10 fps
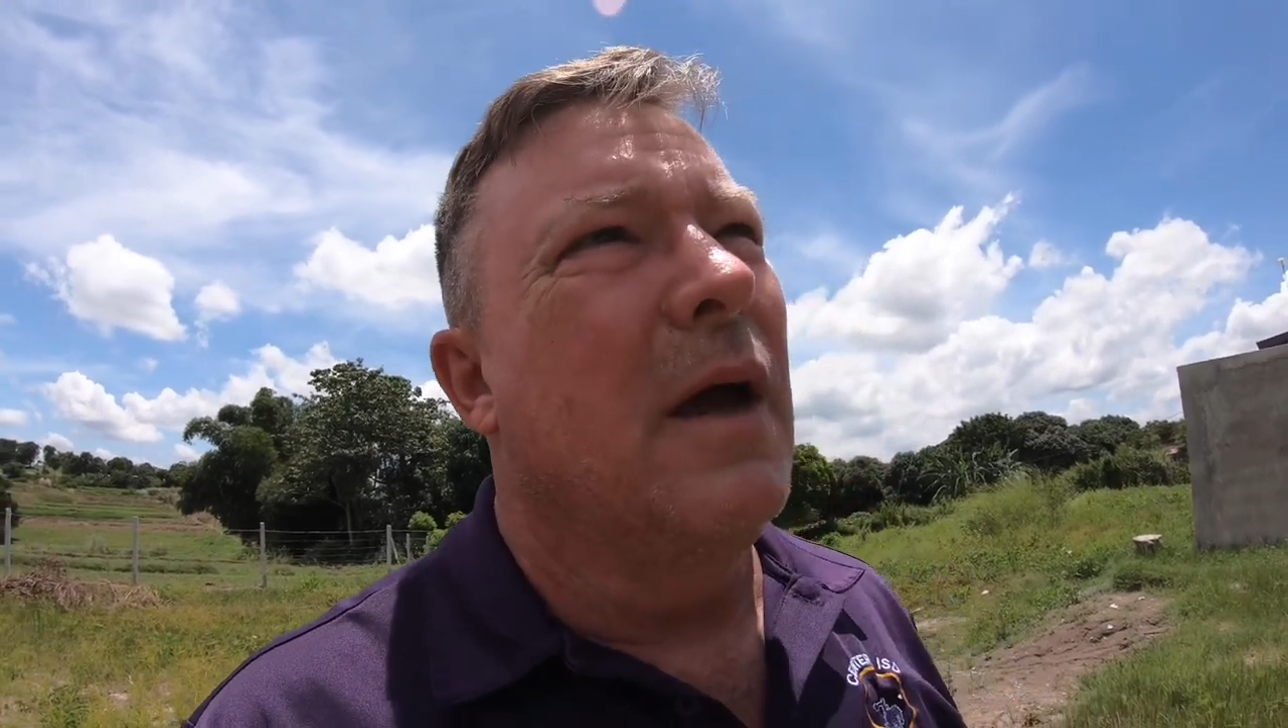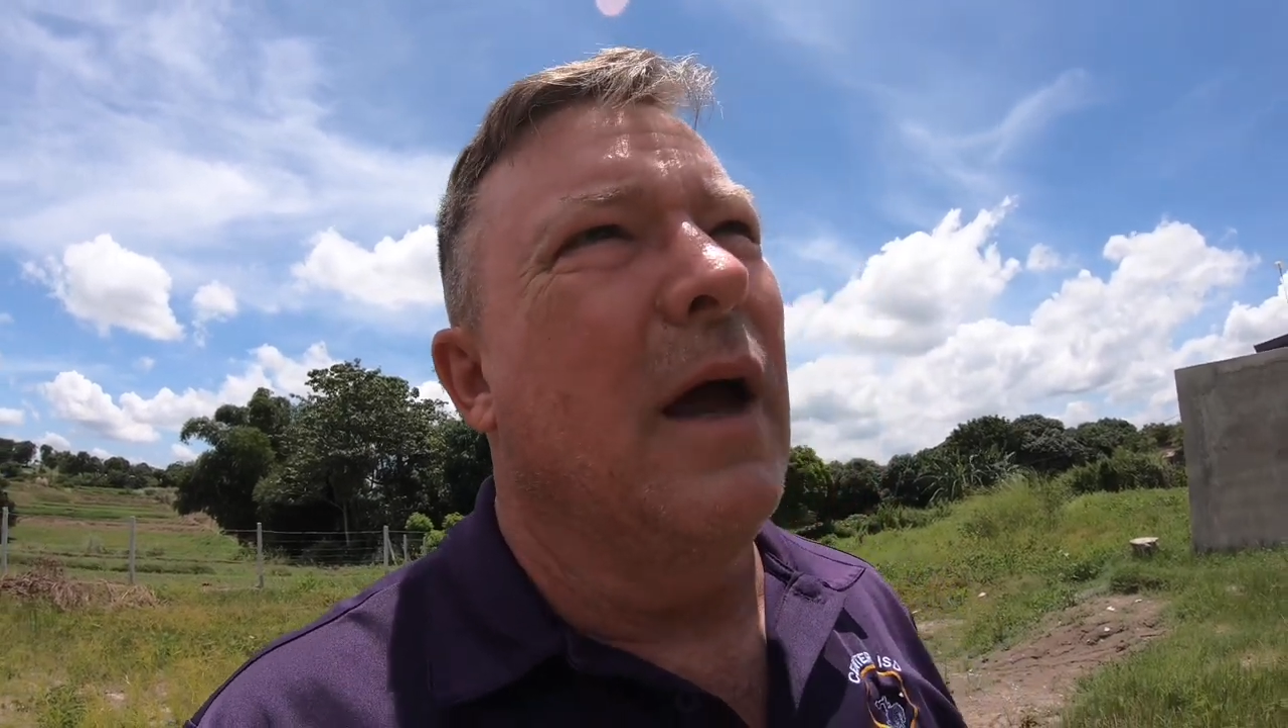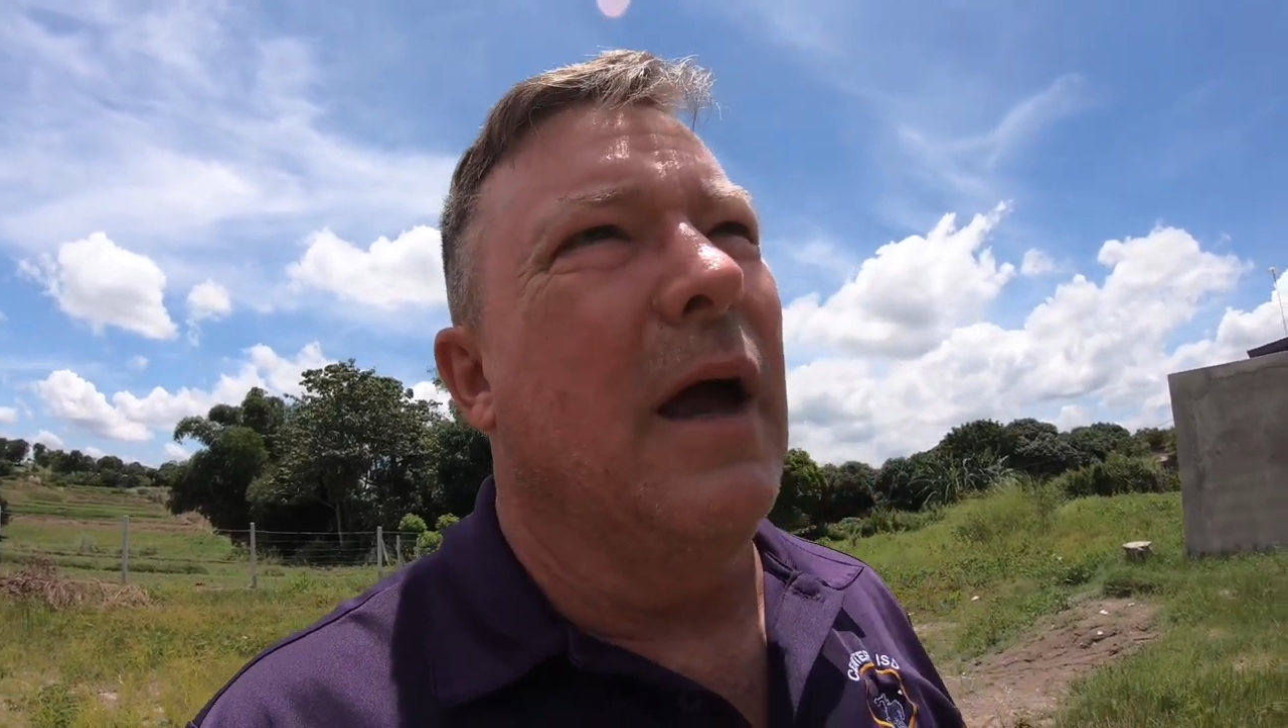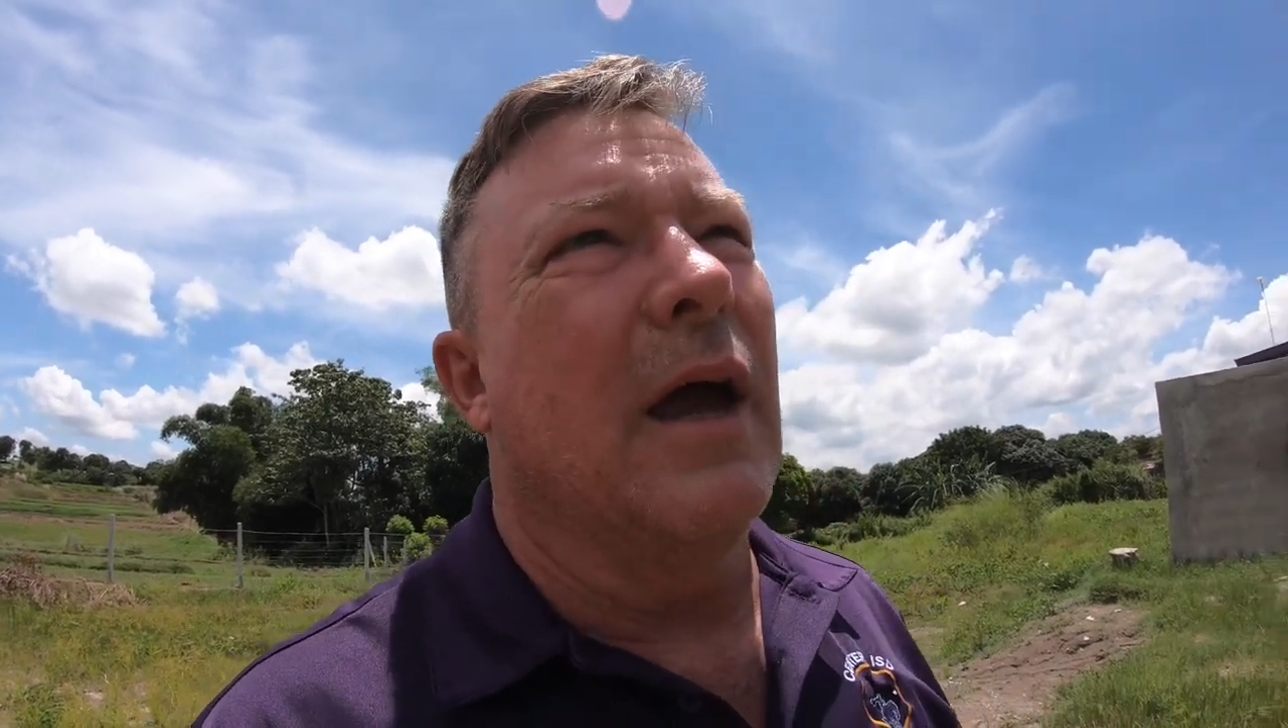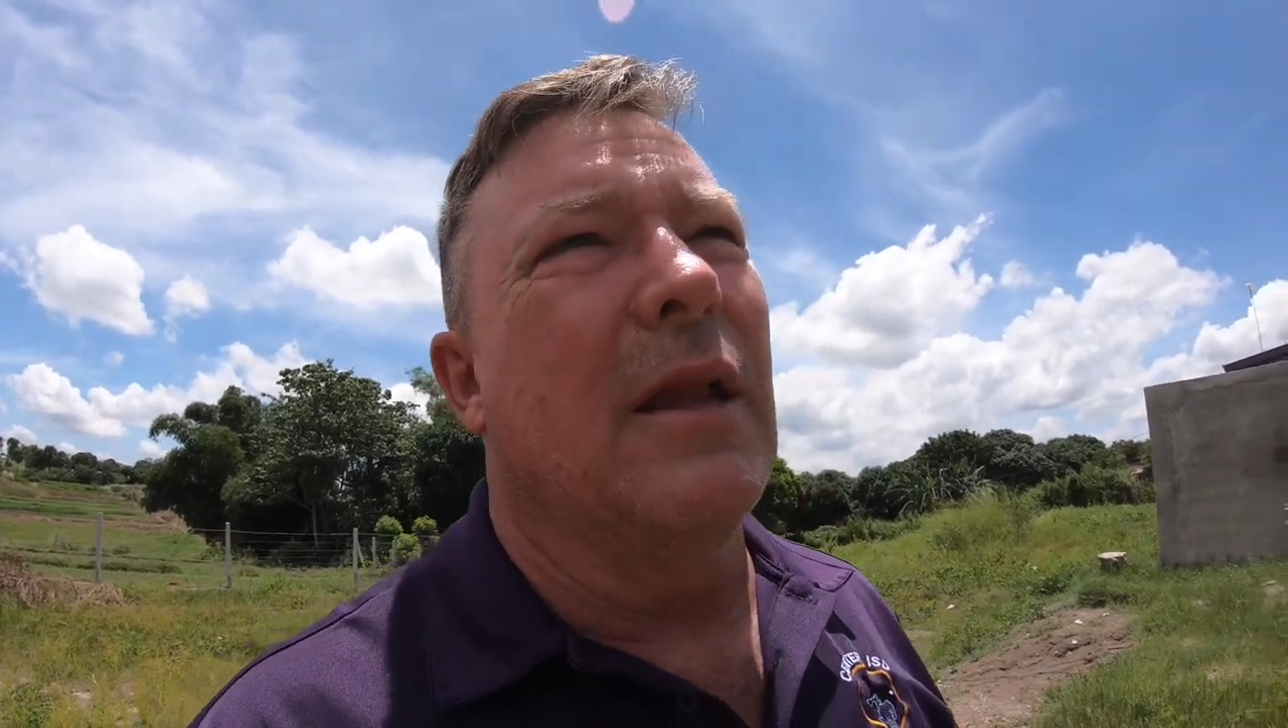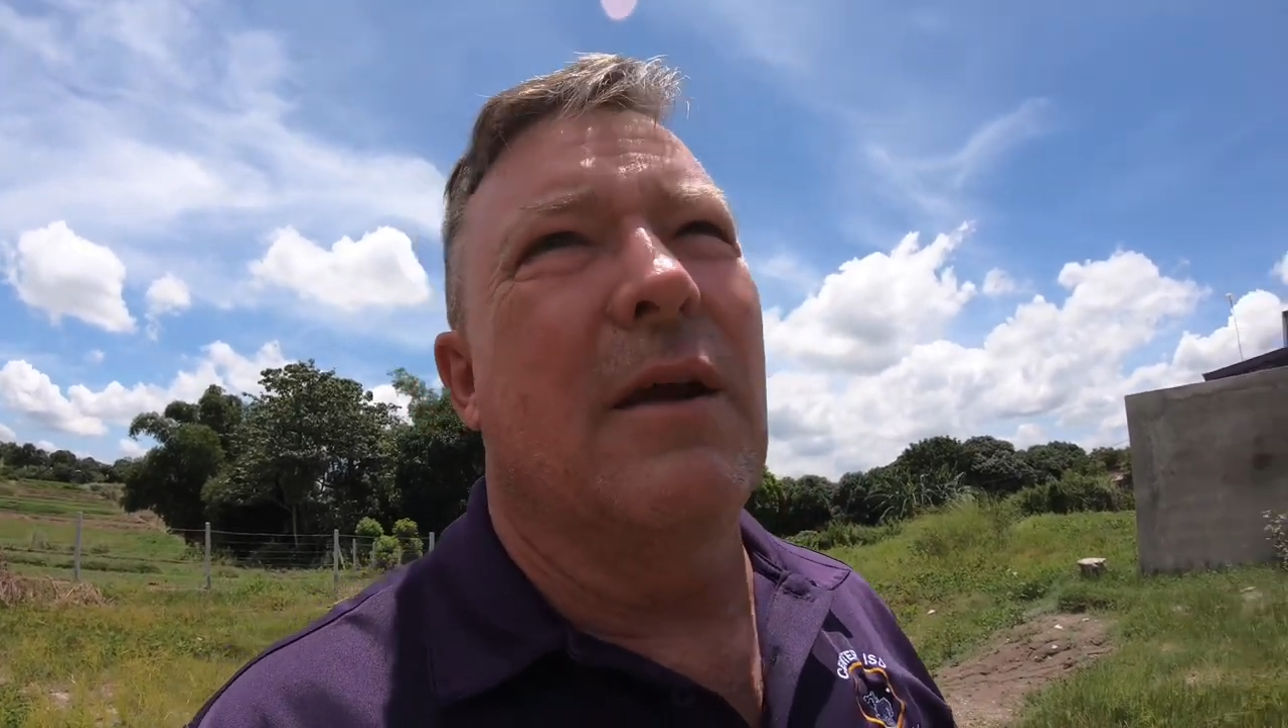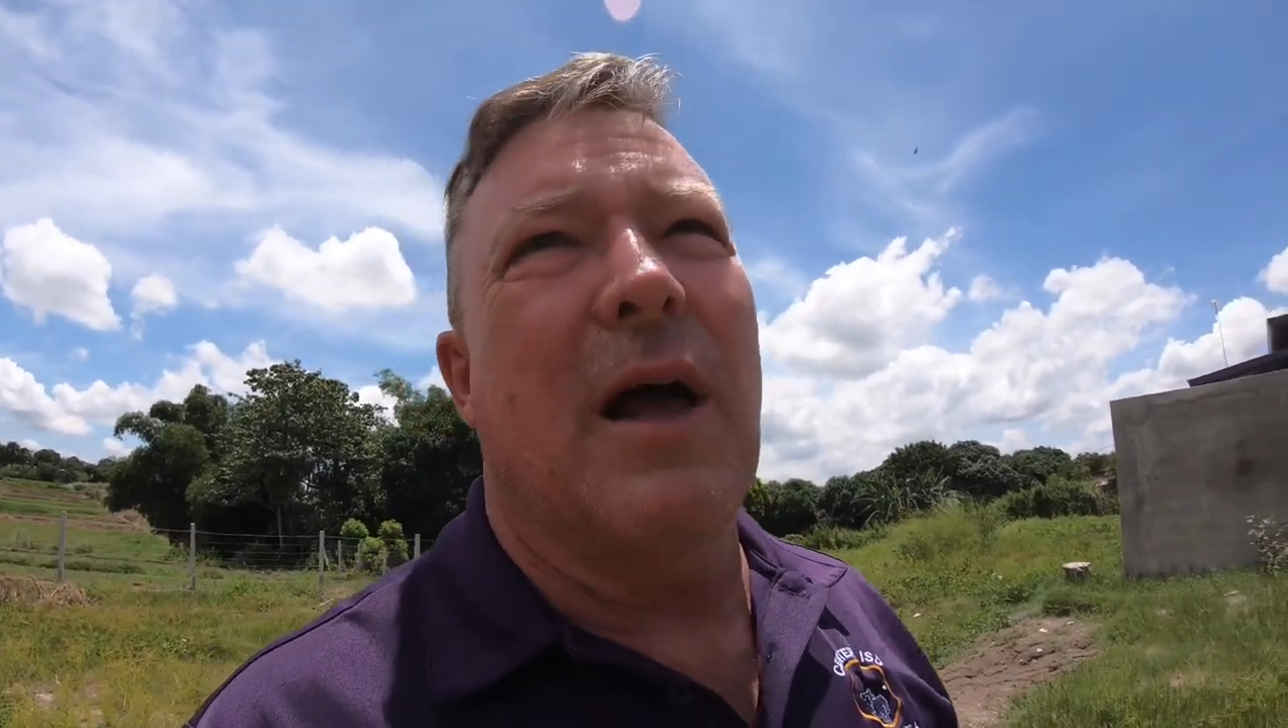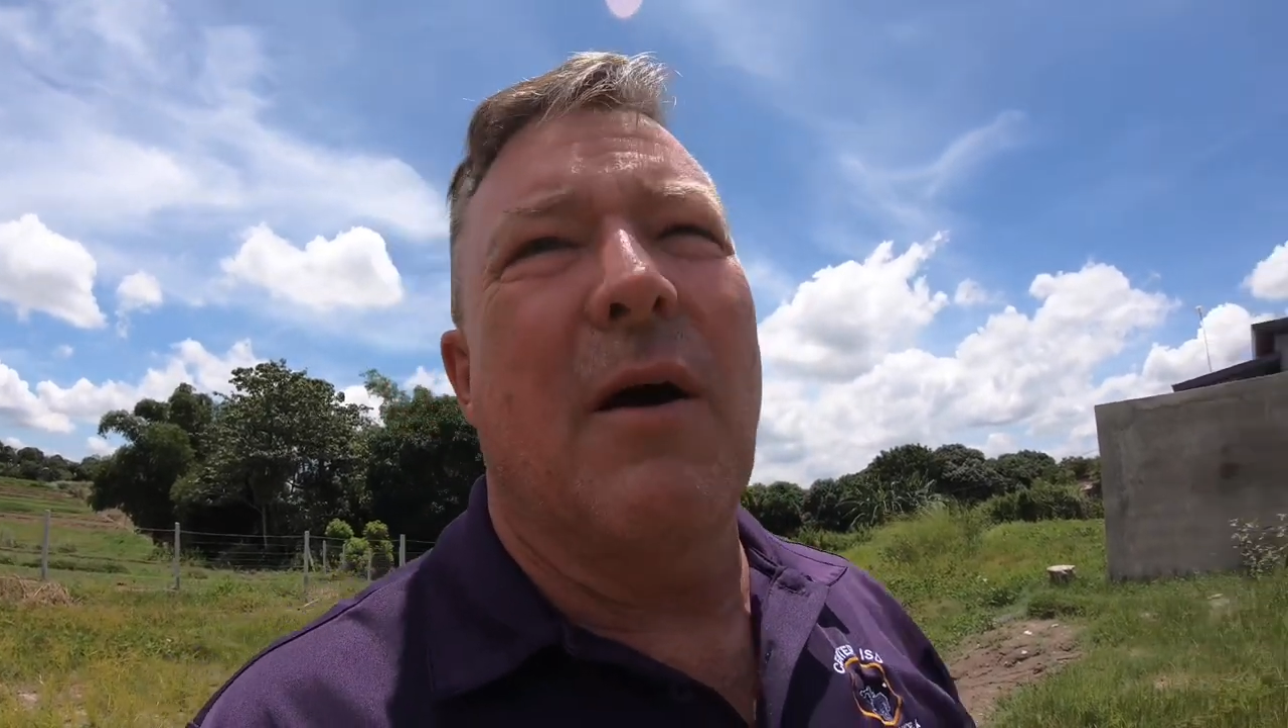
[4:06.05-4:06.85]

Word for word: And then